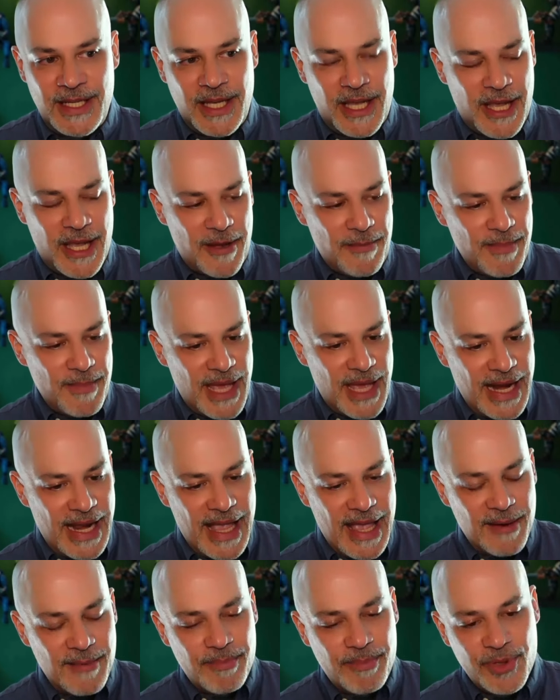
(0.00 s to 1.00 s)
And
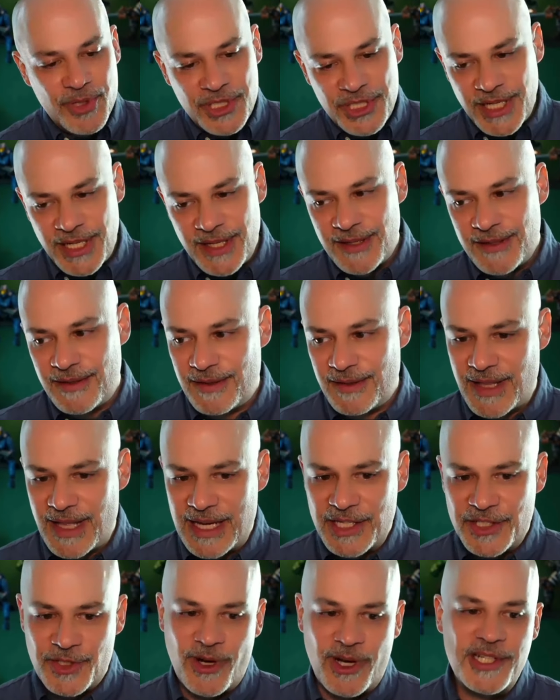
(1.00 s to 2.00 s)
again, pushing
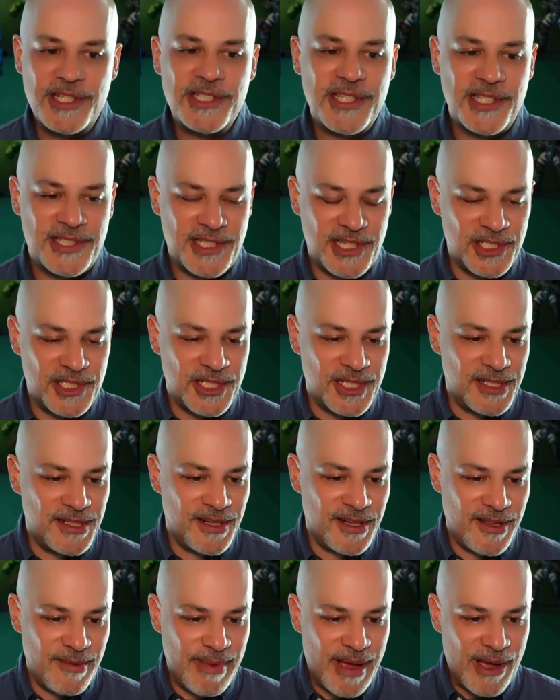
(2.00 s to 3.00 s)
that trust
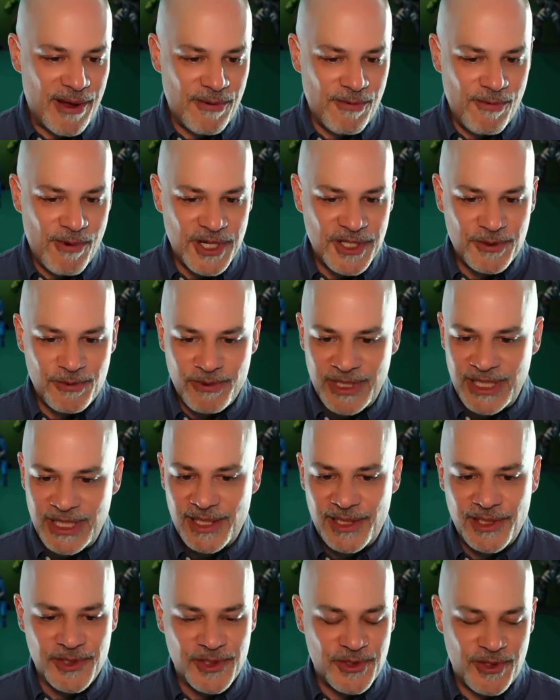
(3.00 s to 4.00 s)
decision about what's
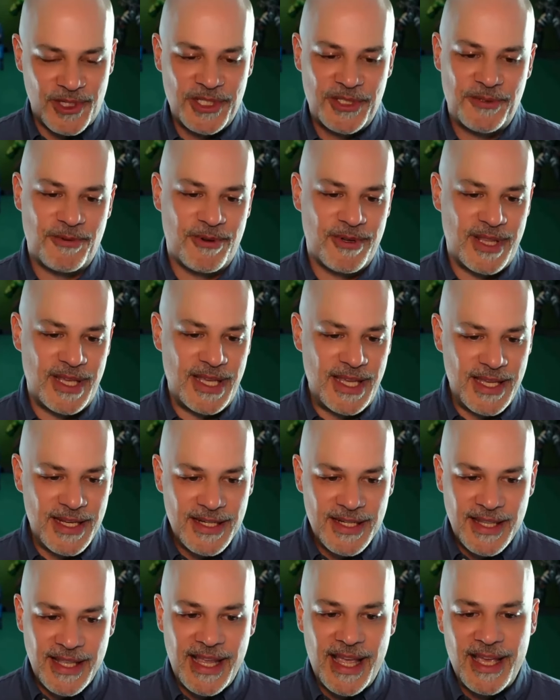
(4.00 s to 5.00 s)
real or trustworthy
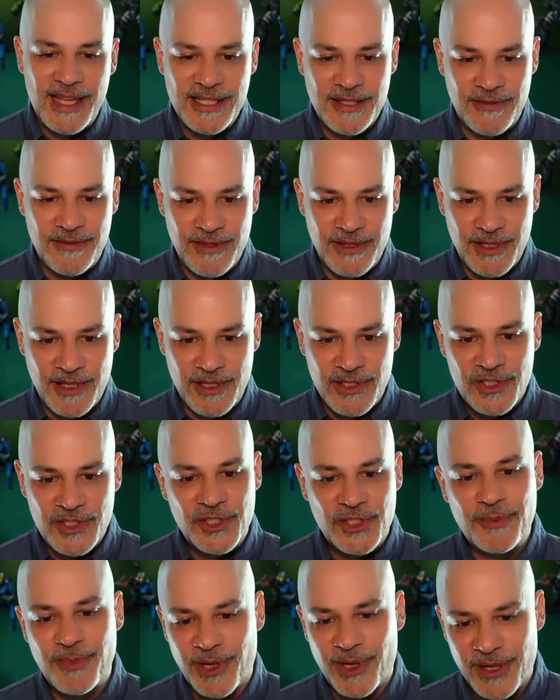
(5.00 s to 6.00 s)
into the hands of the
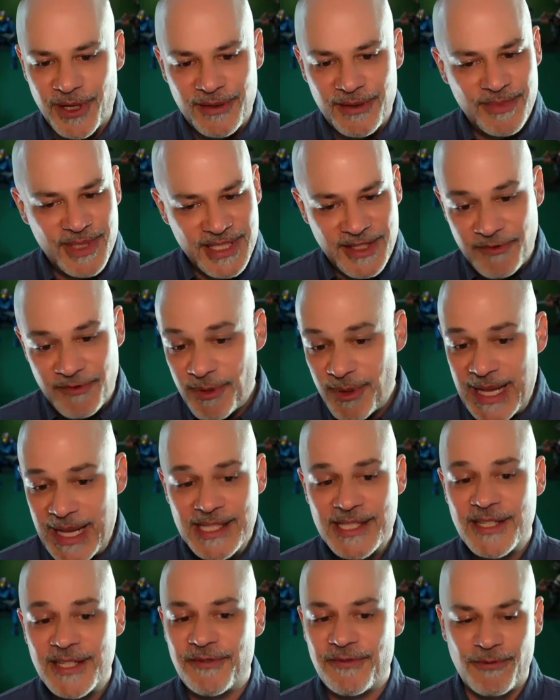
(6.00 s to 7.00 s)
consumer, because everybody
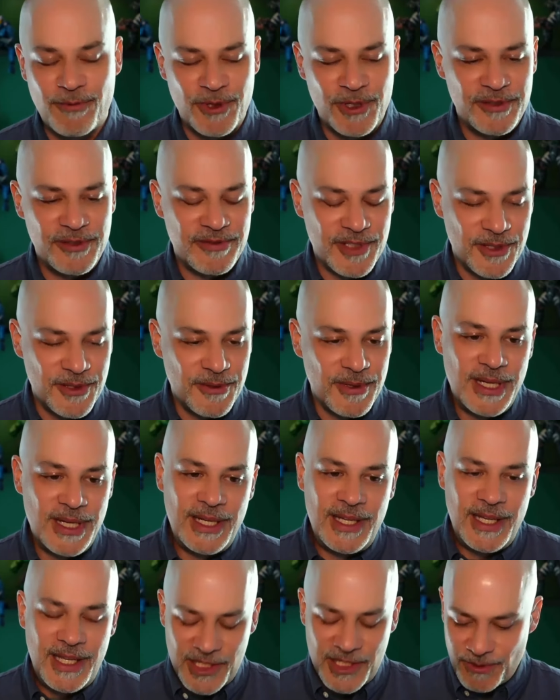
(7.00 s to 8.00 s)
has a different worldview,
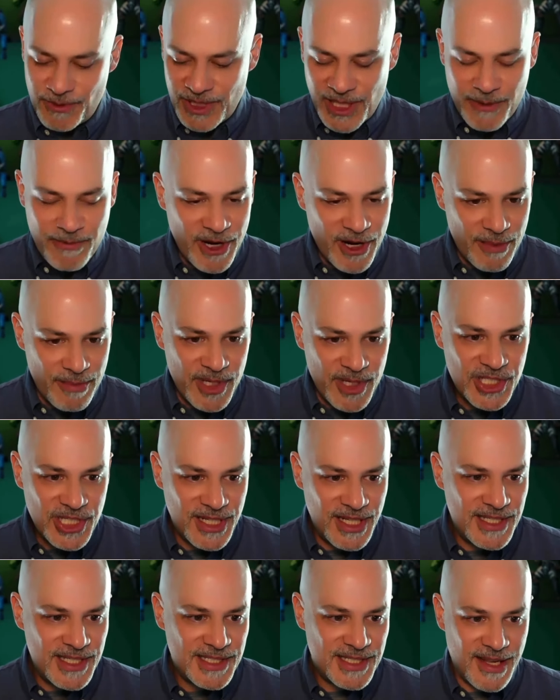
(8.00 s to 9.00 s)
is really what our
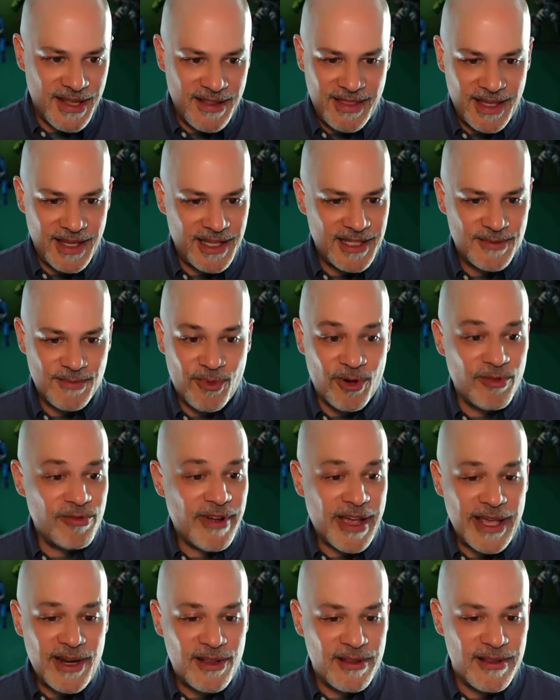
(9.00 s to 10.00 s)
mission is. And I think it's more
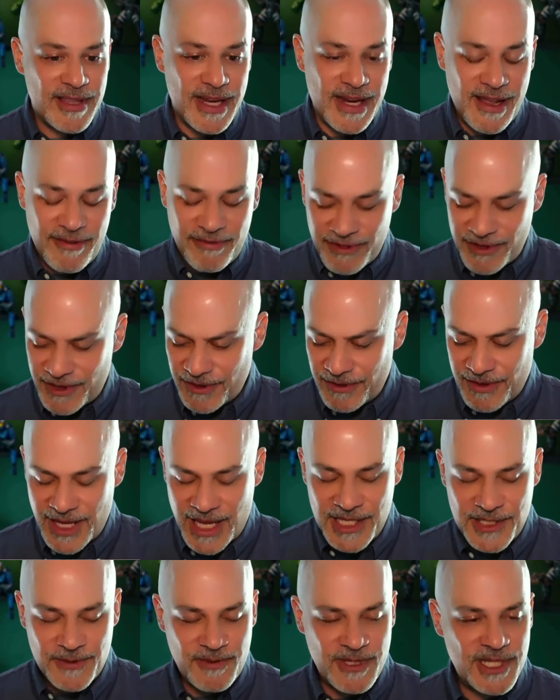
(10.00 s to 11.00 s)
vital than ever
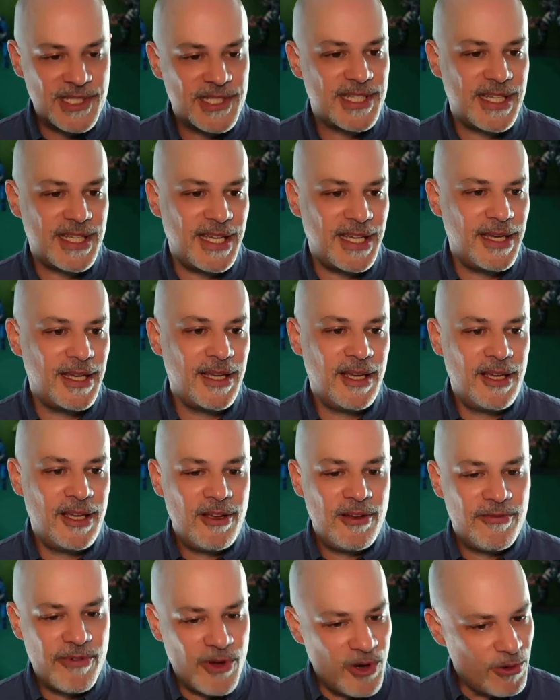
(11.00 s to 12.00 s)
as we see
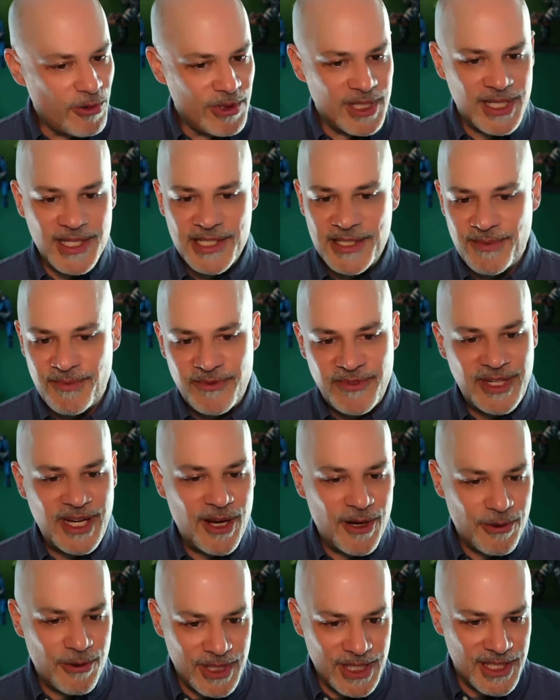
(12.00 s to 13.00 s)
photorealism,
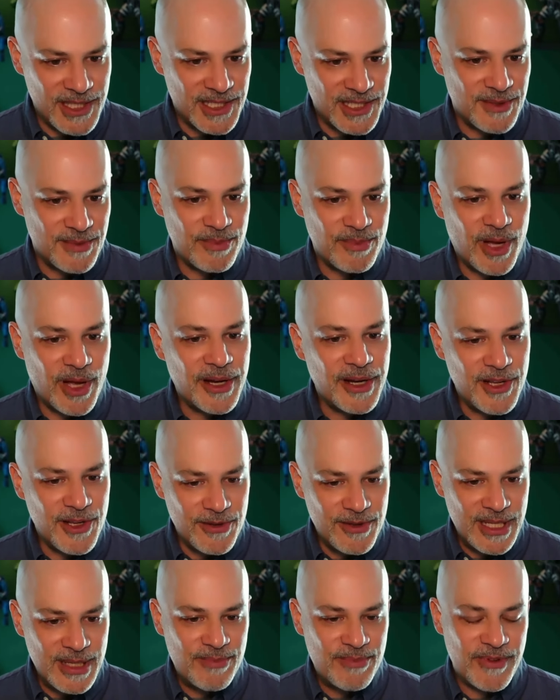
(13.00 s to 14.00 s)
video realism,
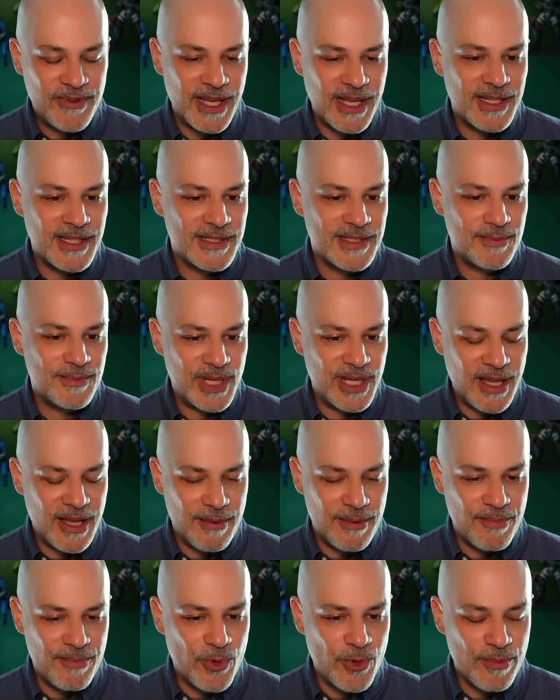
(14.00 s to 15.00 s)
audio deepfakes
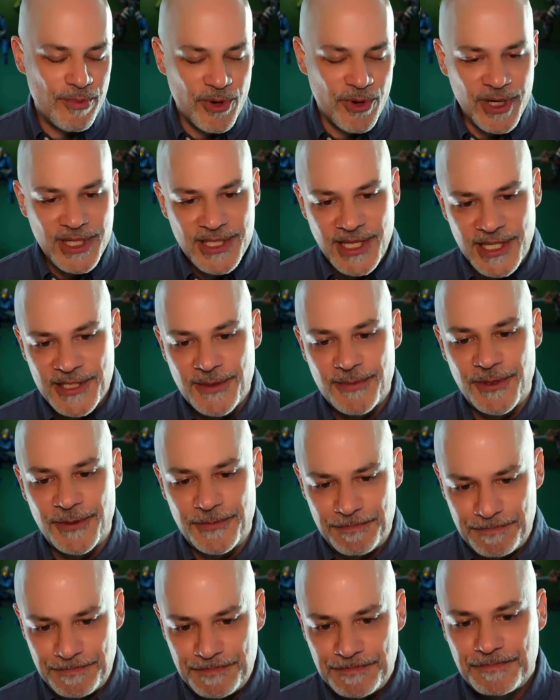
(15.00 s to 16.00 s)
become more and more
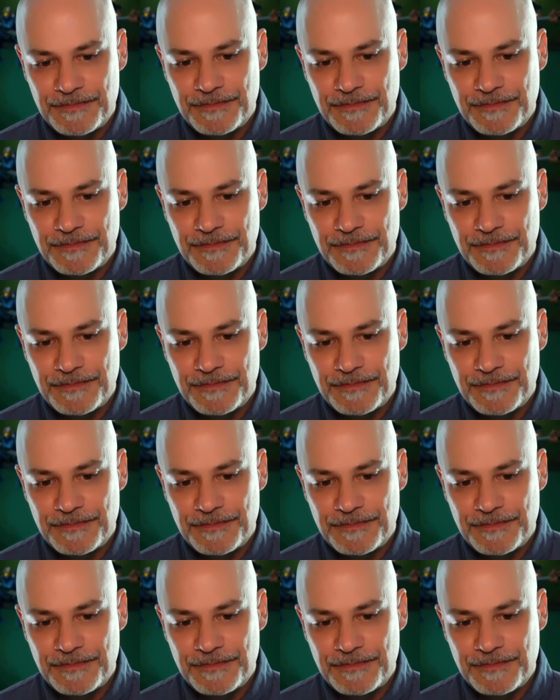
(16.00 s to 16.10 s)
accessible.